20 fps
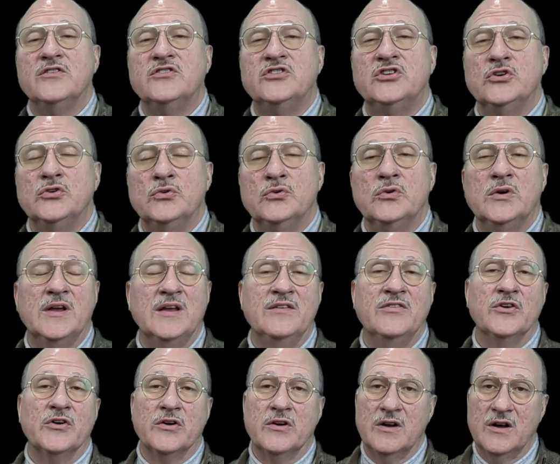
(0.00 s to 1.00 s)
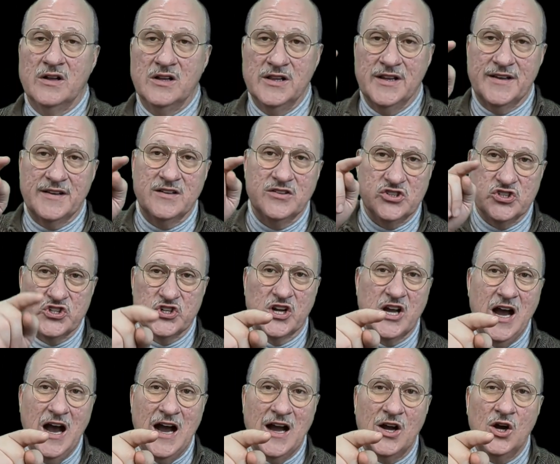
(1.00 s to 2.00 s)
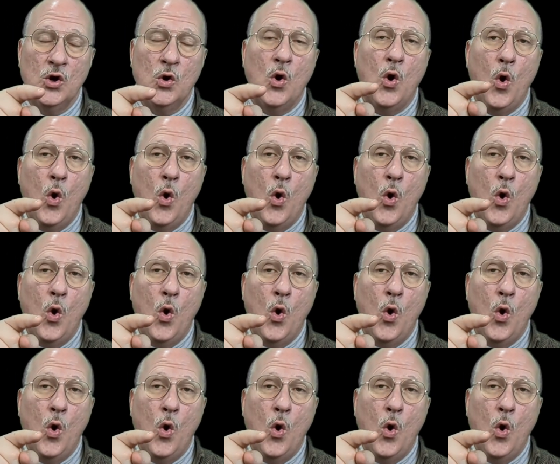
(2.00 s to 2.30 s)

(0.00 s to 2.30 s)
to either click the Chicago,